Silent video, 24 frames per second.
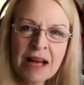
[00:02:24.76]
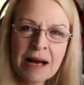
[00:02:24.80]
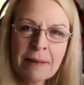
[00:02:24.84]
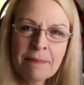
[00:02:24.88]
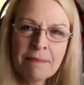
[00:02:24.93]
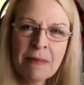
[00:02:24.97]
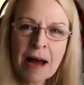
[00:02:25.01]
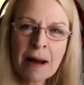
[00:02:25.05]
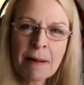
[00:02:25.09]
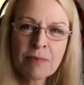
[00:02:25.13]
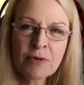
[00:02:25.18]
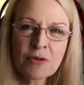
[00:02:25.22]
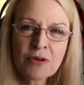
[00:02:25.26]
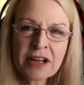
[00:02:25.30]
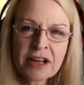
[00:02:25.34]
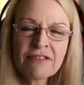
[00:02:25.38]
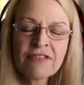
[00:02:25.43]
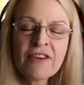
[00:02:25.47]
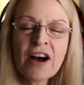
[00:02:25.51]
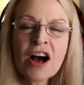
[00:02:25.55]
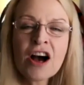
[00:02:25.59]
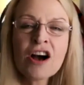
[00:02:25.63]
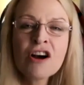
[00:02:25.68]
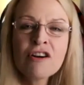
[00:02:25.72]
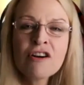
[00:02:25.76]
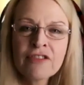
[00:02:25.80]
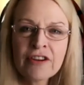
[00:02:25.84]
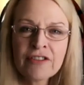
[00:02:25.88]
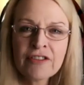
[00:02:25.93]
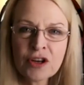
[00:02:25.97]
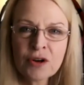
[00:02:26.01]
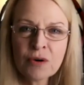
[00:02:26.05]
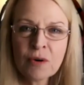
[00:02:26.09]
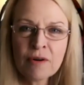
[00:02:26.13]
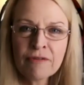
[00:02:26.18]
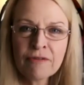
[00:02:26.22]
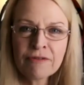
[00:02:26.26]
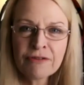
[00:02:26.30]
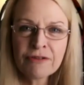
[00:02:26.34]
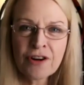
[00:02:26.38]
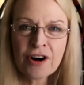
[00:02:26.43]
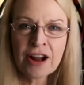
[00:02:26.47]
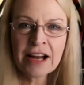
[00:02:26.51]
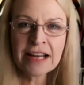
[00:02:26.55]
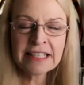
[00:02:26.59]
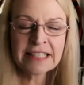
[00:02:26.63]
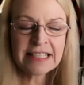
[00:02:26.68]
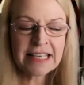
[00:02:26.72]
a brief overview on
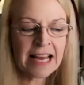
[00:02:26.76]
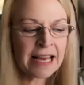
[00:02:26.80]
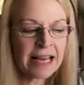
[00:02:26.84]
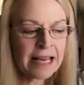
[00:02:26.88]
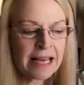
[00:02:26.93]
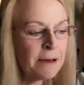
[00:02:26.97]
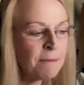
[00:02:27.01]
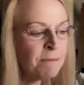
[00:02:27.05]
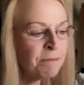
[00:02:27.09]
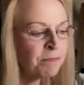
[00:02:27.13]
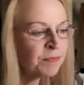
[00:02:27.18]
Friday,